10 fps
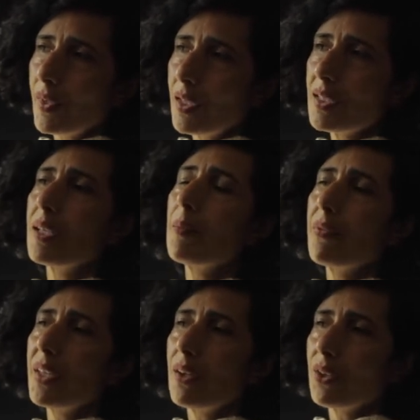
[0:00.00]
some of
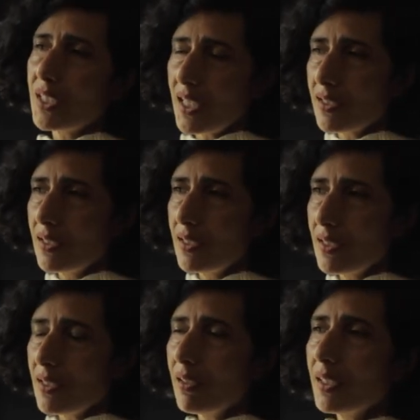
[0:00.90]
the architects and
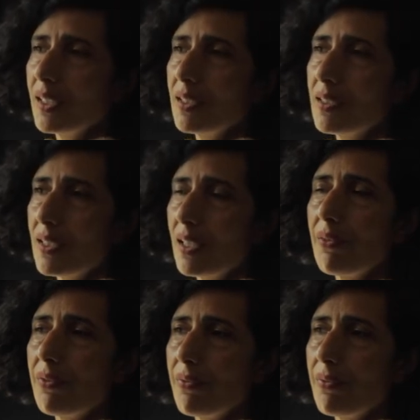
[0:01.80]
designers that have